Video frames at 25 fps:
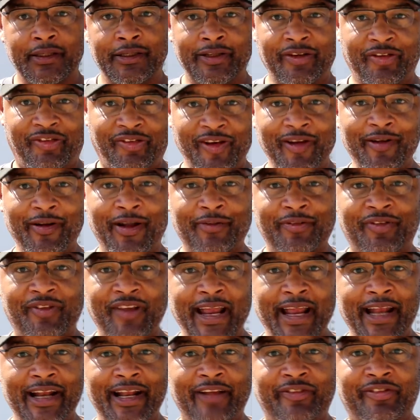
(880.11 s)
You see what I'm
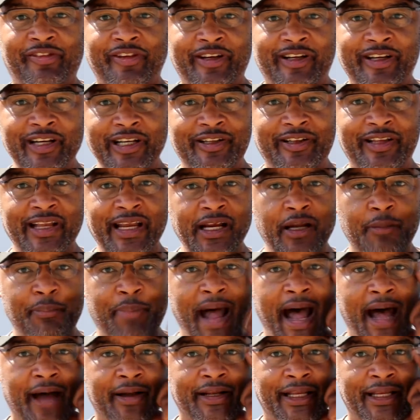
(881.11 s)
saying? That's the good thing
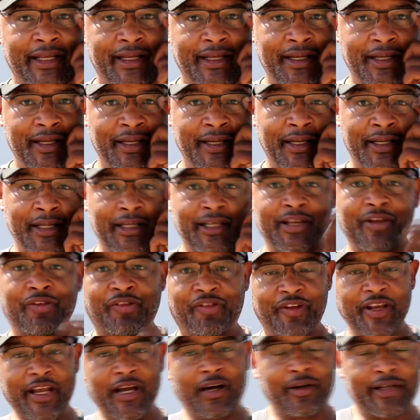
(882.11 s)
about it. You
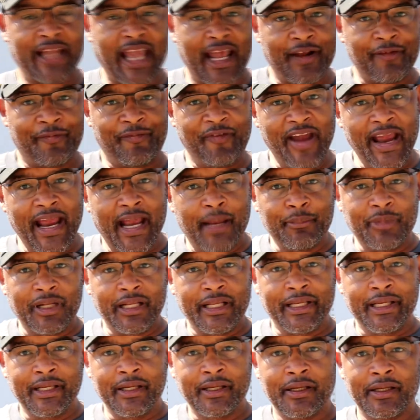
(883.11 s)
still got a
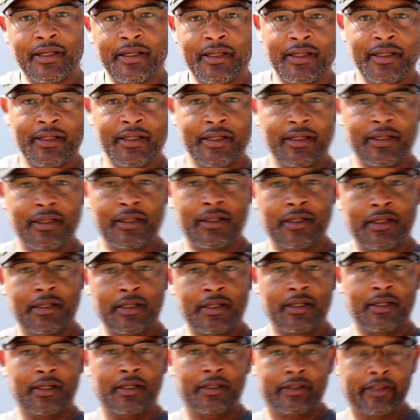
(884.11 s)
family.
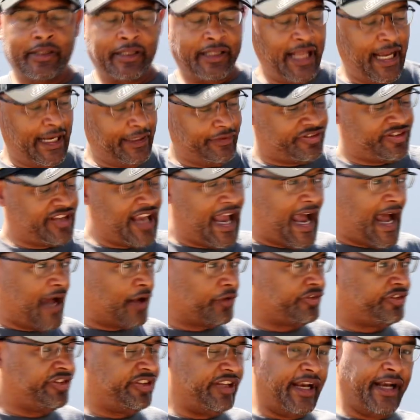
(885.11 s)
That
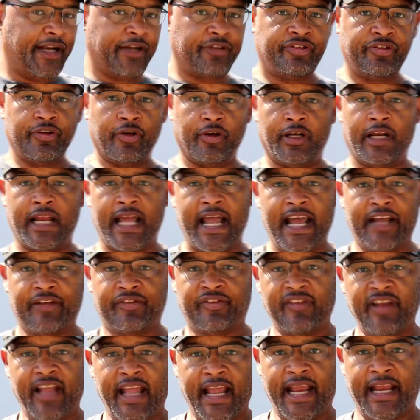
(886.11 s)
child shares your
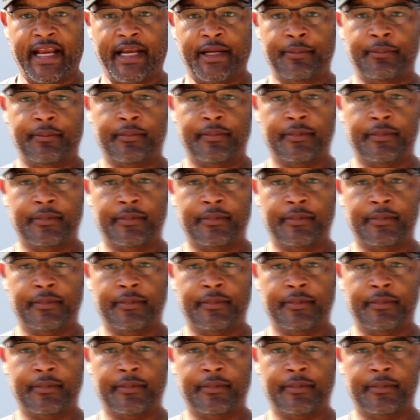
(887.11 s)
last name.